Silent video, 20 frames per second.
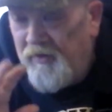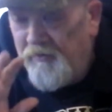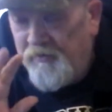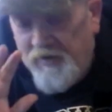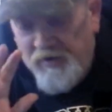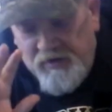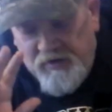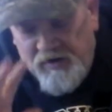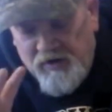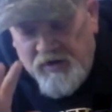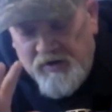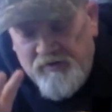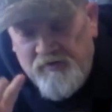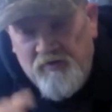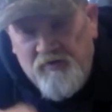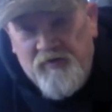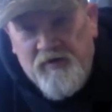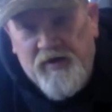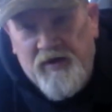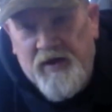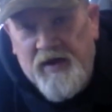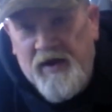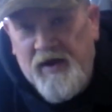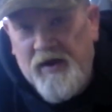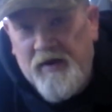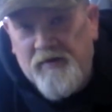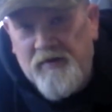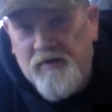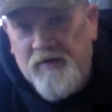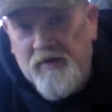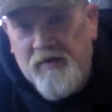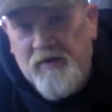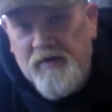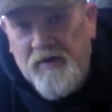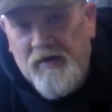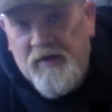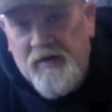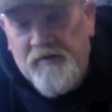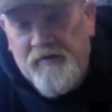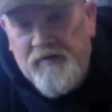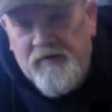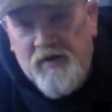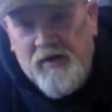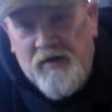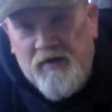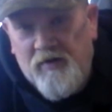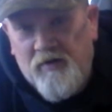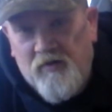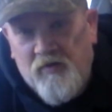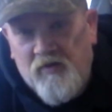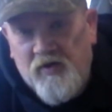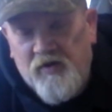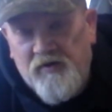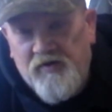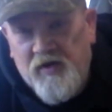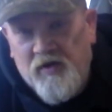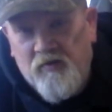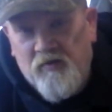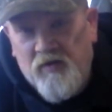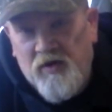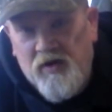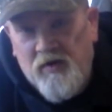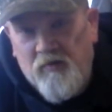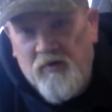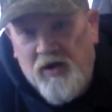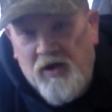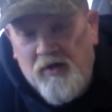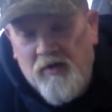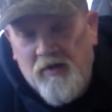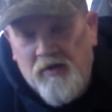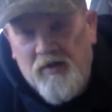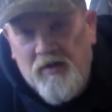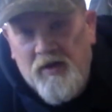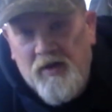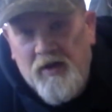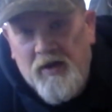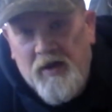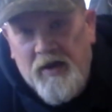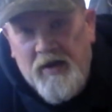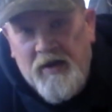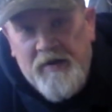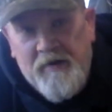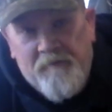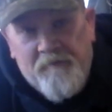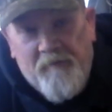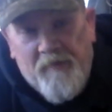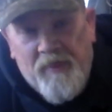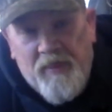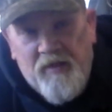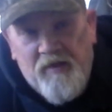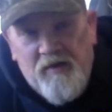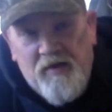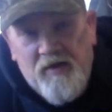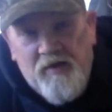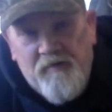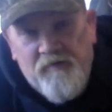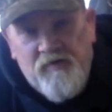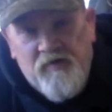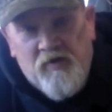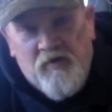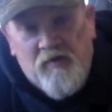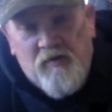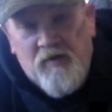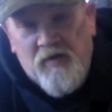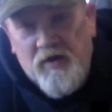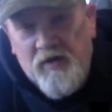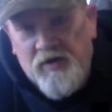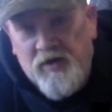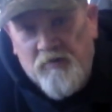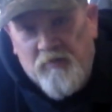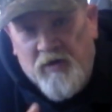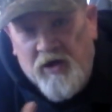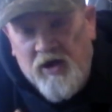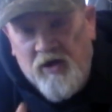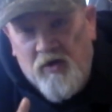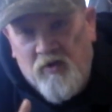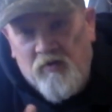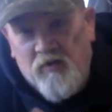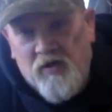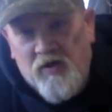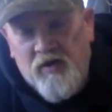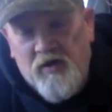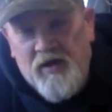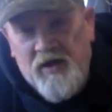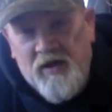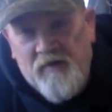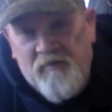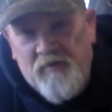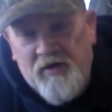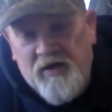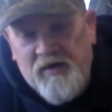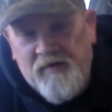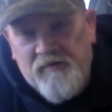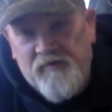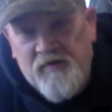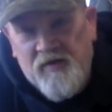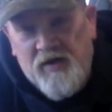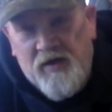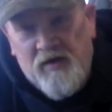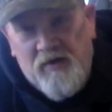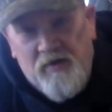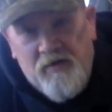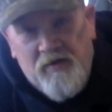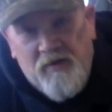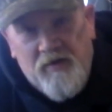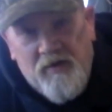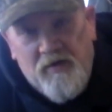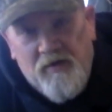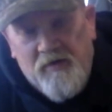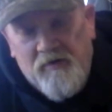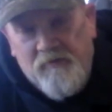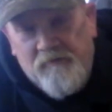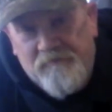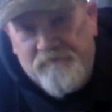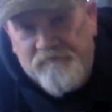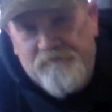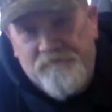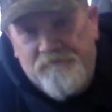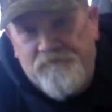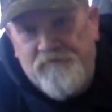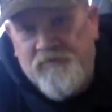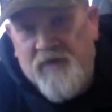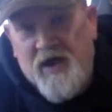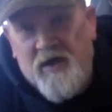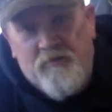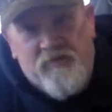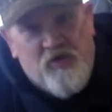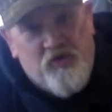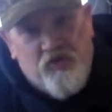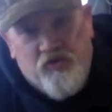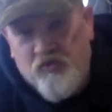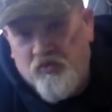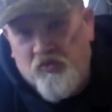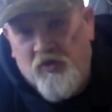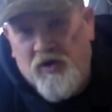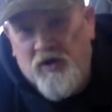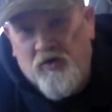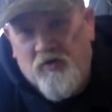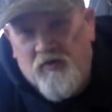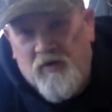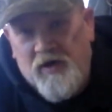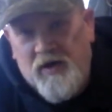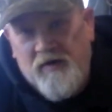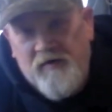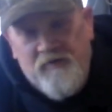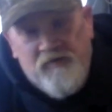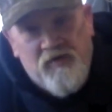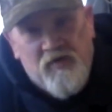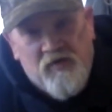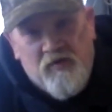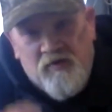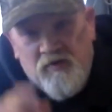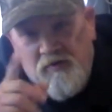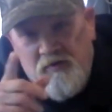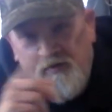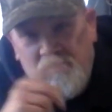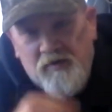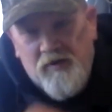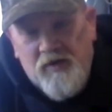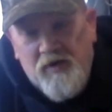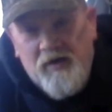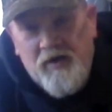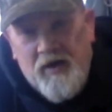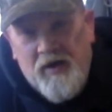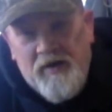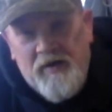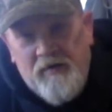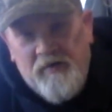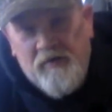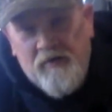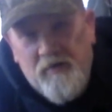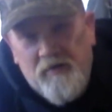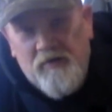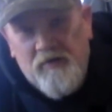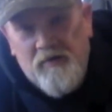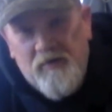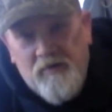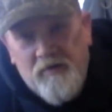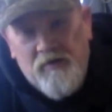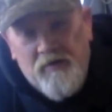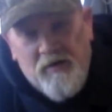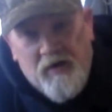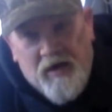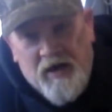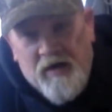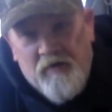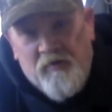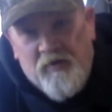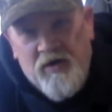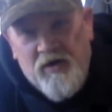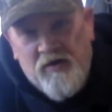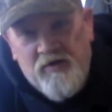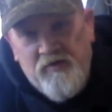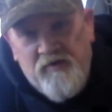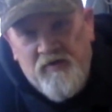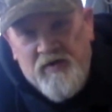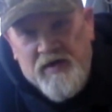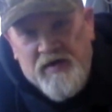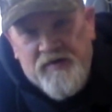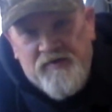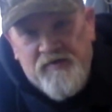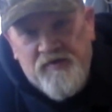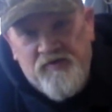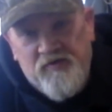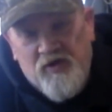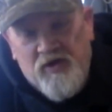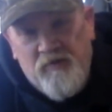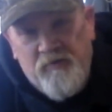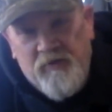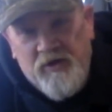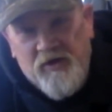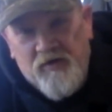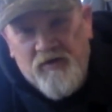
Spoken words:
but other than that, it works out really well. Hey, so tomorrow we're going to have a nice compost 101. So hey, I want all you guys to join me,